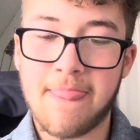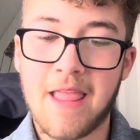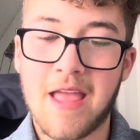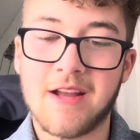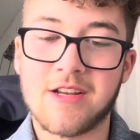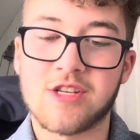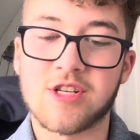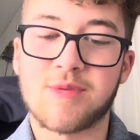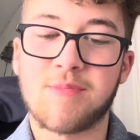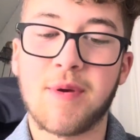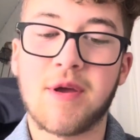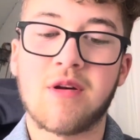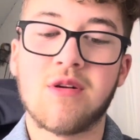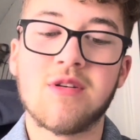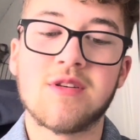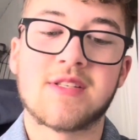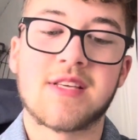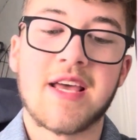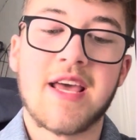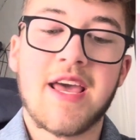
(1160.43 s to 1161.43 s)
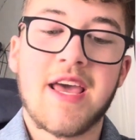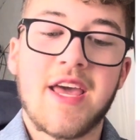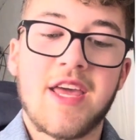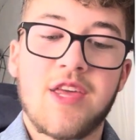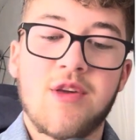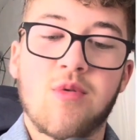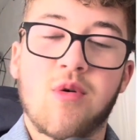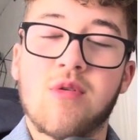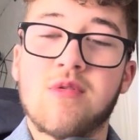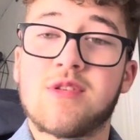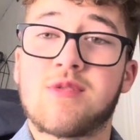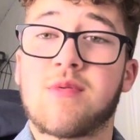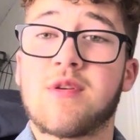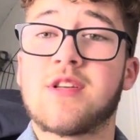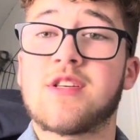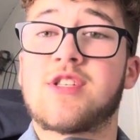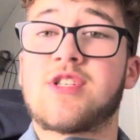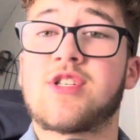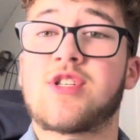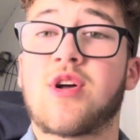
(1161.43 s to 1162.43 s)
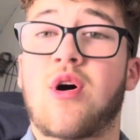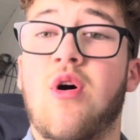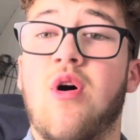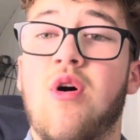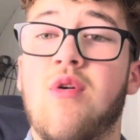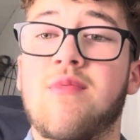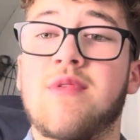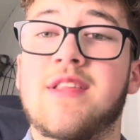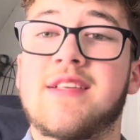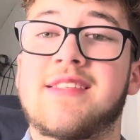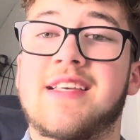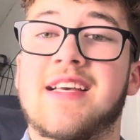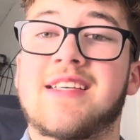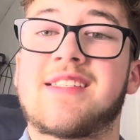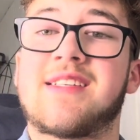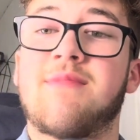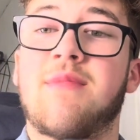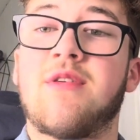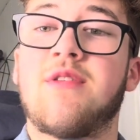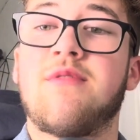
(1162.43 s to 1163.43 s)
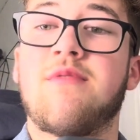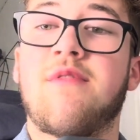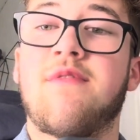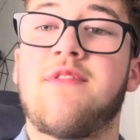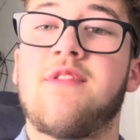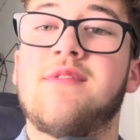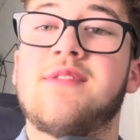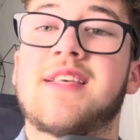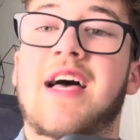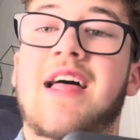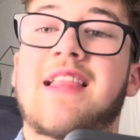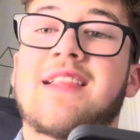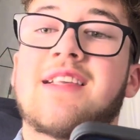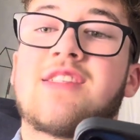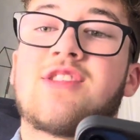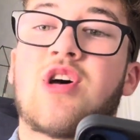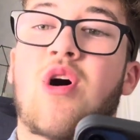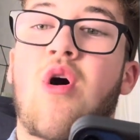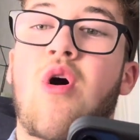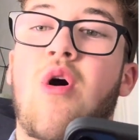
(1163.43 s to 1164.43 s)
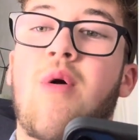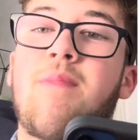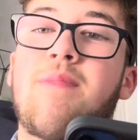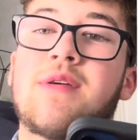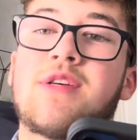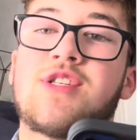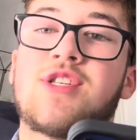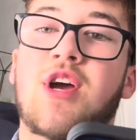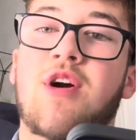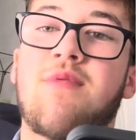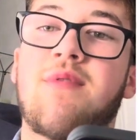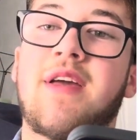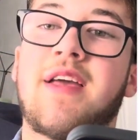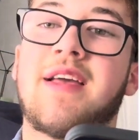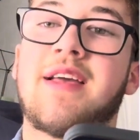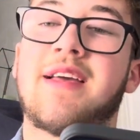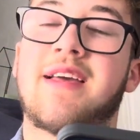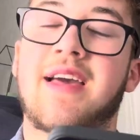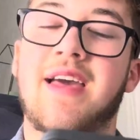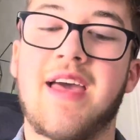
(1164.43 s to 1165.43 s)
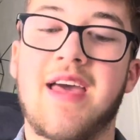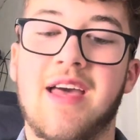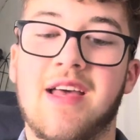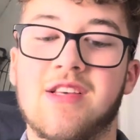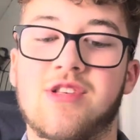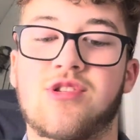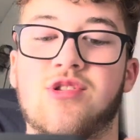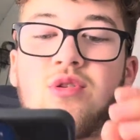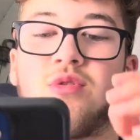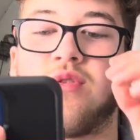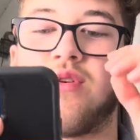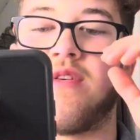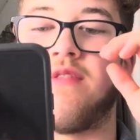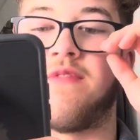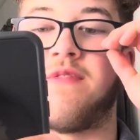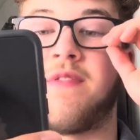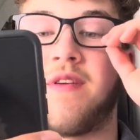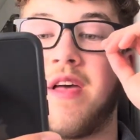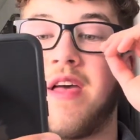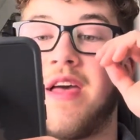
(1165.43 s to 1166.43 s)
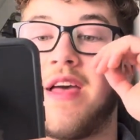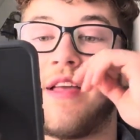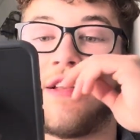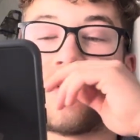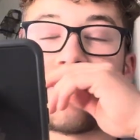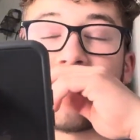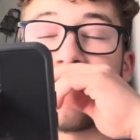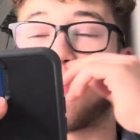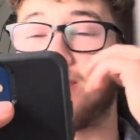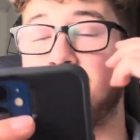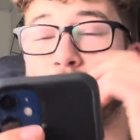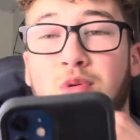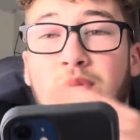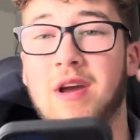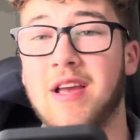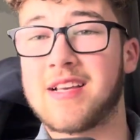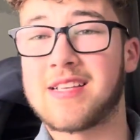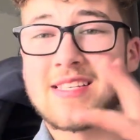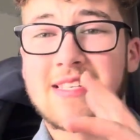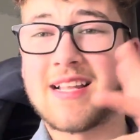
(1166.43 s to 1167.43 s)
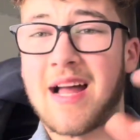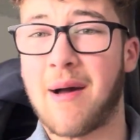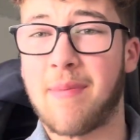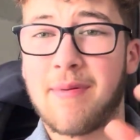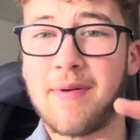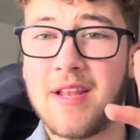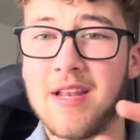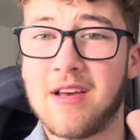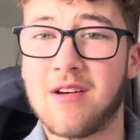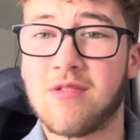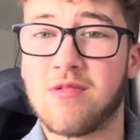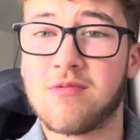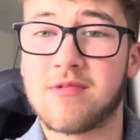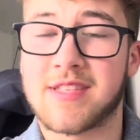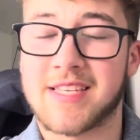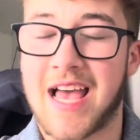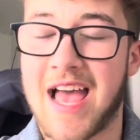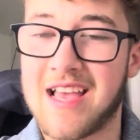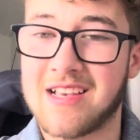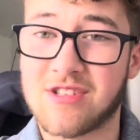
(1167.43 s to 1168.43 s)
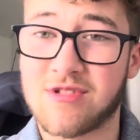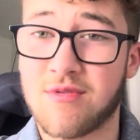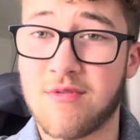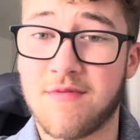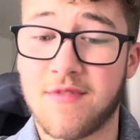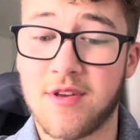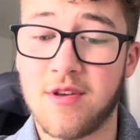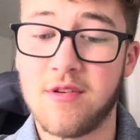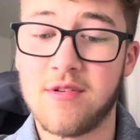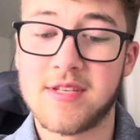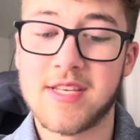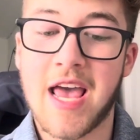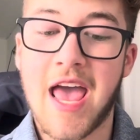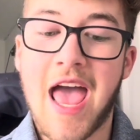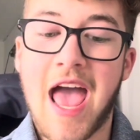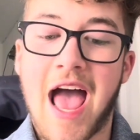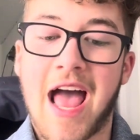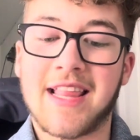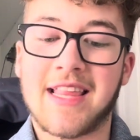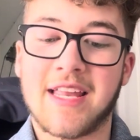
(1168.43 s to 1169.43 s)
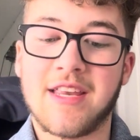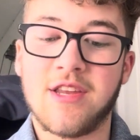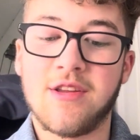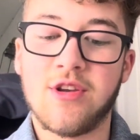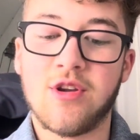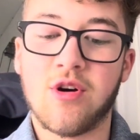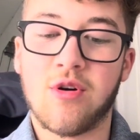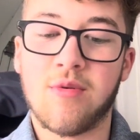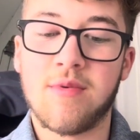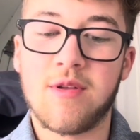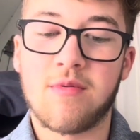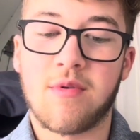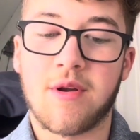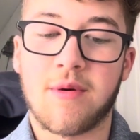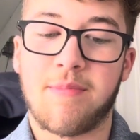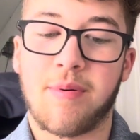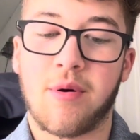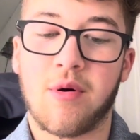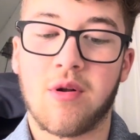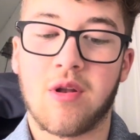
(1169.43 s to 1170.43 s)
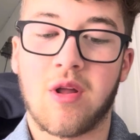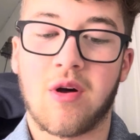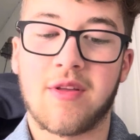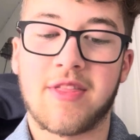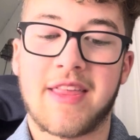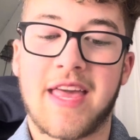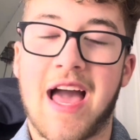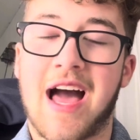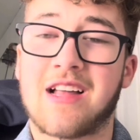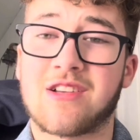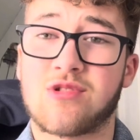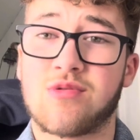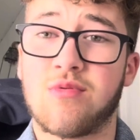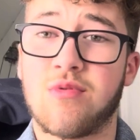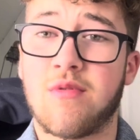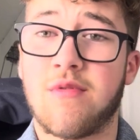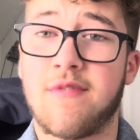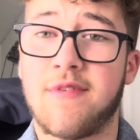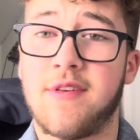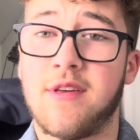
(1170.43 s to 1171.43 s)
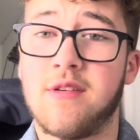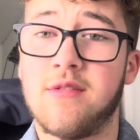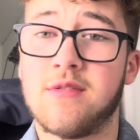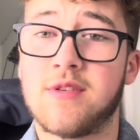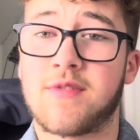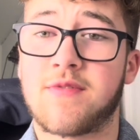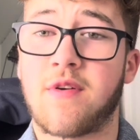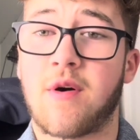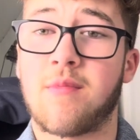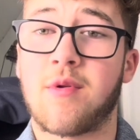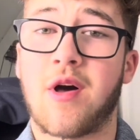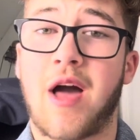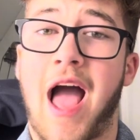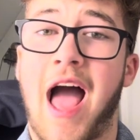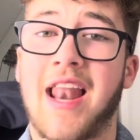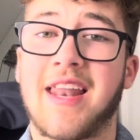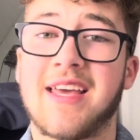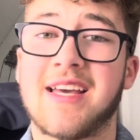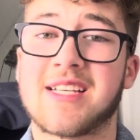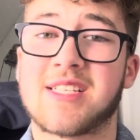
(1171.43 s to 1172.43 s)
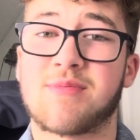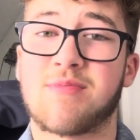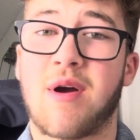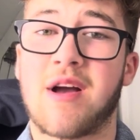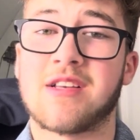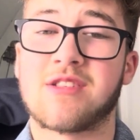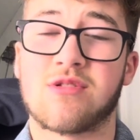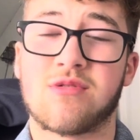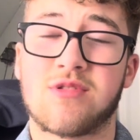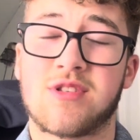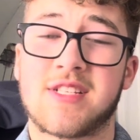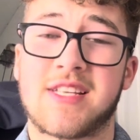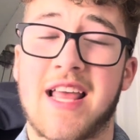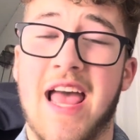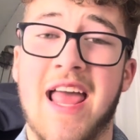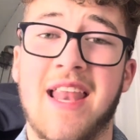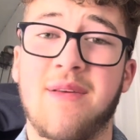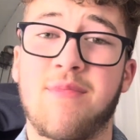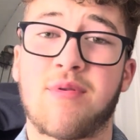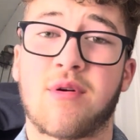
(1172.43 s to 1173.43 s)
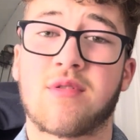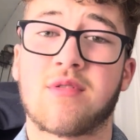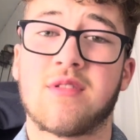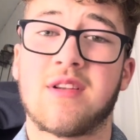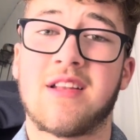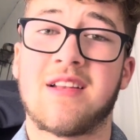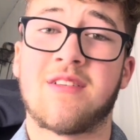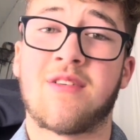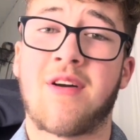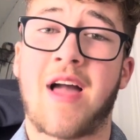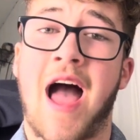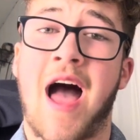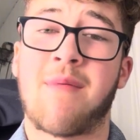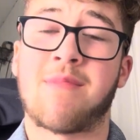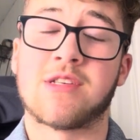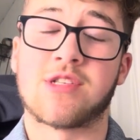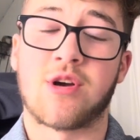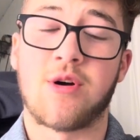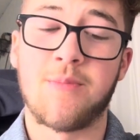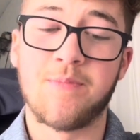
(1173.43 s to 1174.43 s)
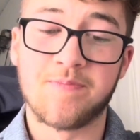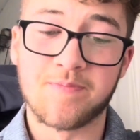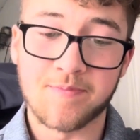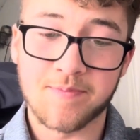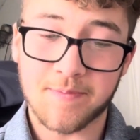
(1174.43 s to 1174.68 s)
just because you always want to start with the testimony reviews at the top, showing sort of just some quick snappy little text reviews, and then you normally want to put like the actual reviews from like AliExpress or just any product link like Amazon